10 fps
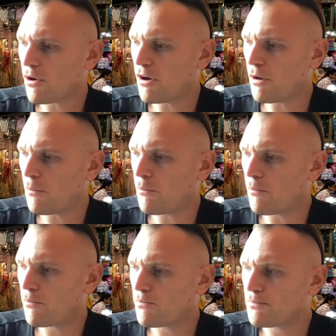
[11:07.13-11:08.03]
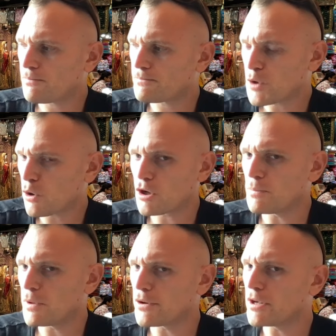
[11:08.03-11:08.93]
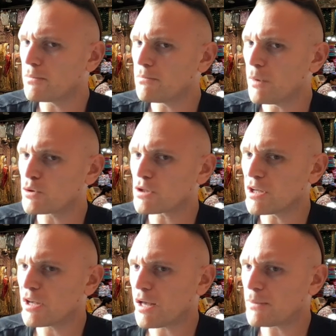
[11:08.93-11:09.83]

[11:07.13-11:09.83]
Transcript: Um, targetability mostly.